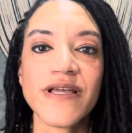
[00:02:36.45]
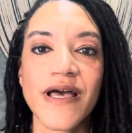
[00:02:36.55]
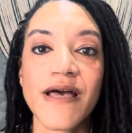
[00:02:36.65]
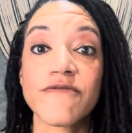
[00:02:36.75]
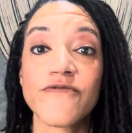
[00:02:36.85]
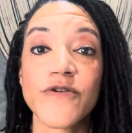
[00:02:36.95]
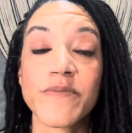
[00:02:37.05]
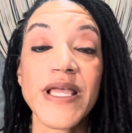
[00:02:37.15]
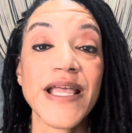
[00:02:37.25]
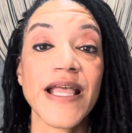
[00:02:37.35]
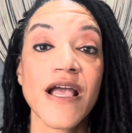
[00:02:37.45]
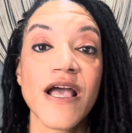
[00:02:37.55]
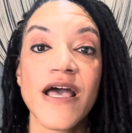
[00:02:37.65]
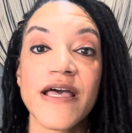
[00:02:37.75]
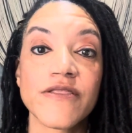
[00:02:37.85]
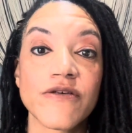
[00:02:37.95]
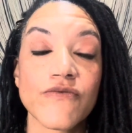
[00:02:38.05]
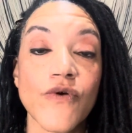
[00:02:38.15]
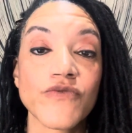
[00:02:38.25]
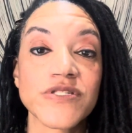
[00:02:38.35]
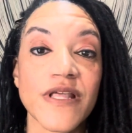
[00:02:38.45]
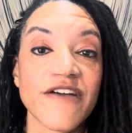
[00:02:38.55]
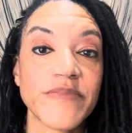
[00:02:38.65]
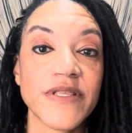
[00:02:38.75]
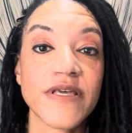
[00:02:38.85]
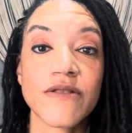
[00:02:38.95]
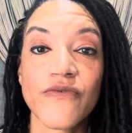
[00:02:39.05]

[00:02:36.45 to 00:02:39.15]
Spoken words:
And for me, in the roles that I've been in,